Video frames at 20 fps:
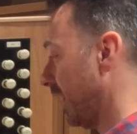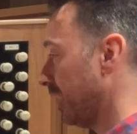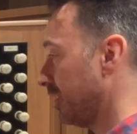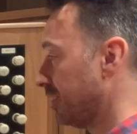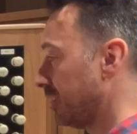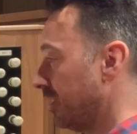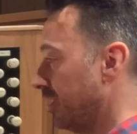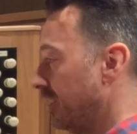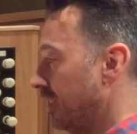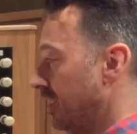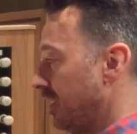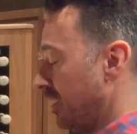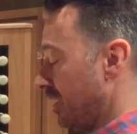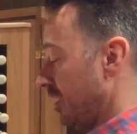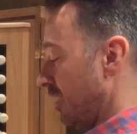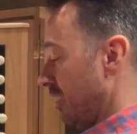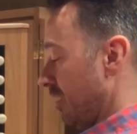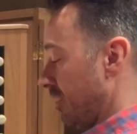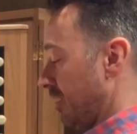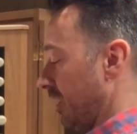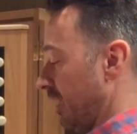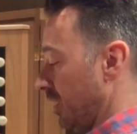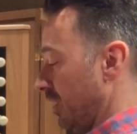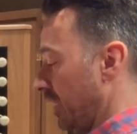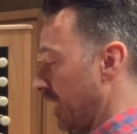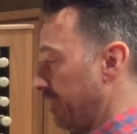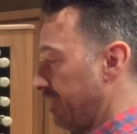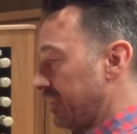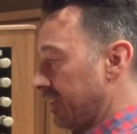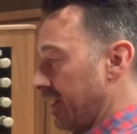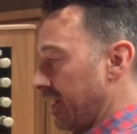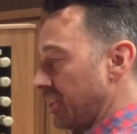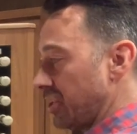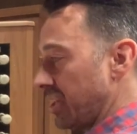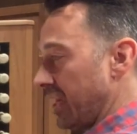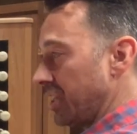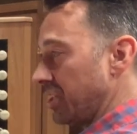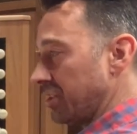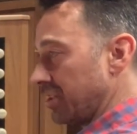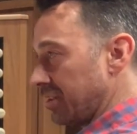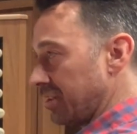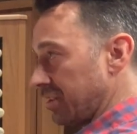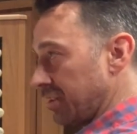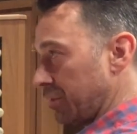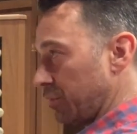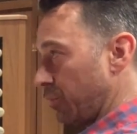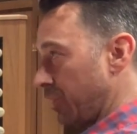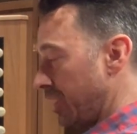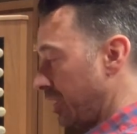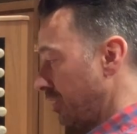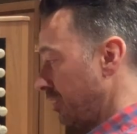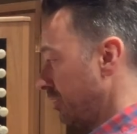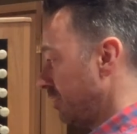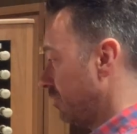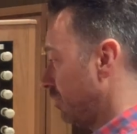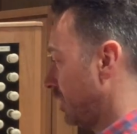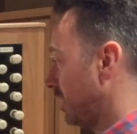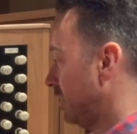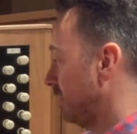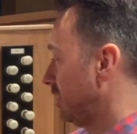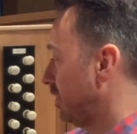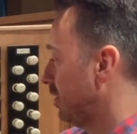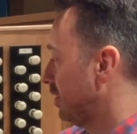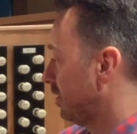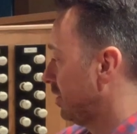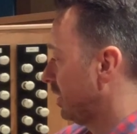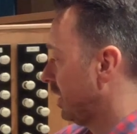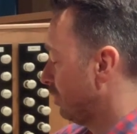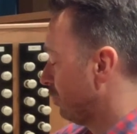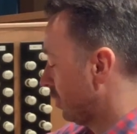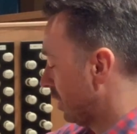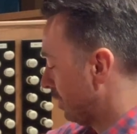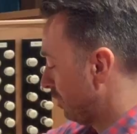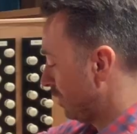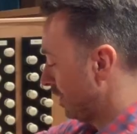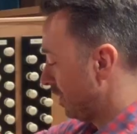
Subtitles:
case, the left side changes the swell, which is this keyboard up